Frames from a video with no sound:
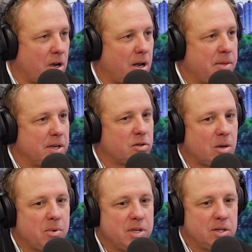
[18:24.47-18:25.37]
Uh, I think
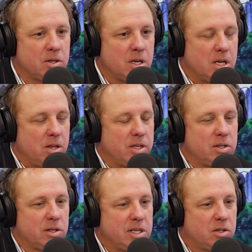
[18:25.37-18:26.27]
some of these
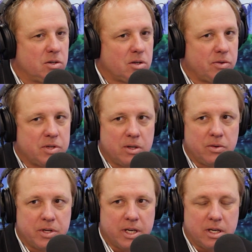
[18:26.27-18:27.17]
these leases on
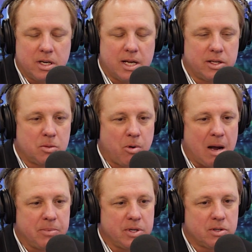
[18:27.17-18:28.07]
single tenant net lease
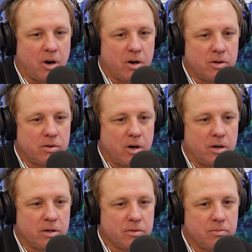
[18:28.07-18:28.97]
properties are
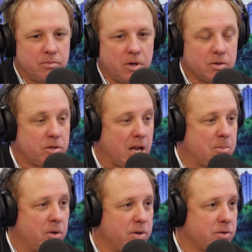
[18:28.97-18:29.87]
are are
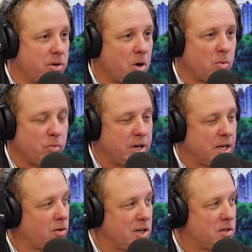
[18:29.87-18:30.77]
stable. There's no rent
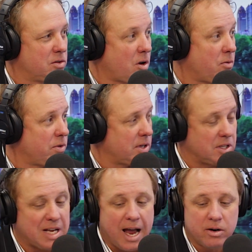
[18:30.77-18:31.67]
increases over the
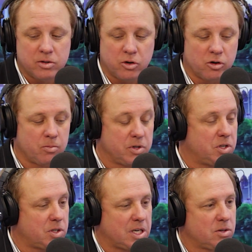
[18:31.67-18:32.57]
entire term,
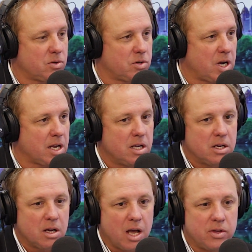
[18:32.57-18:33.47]
which is interesting.
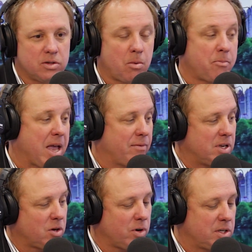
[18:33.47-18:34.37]
And then some of them have
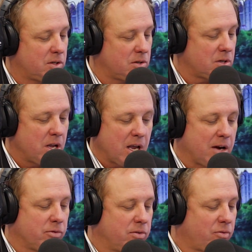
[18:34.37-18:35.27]
increases
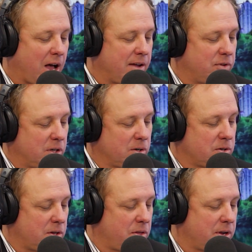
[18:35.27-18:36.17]
every five
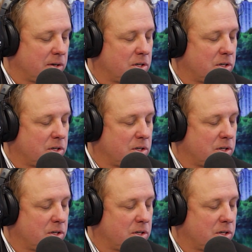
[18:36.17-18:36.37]
years and things.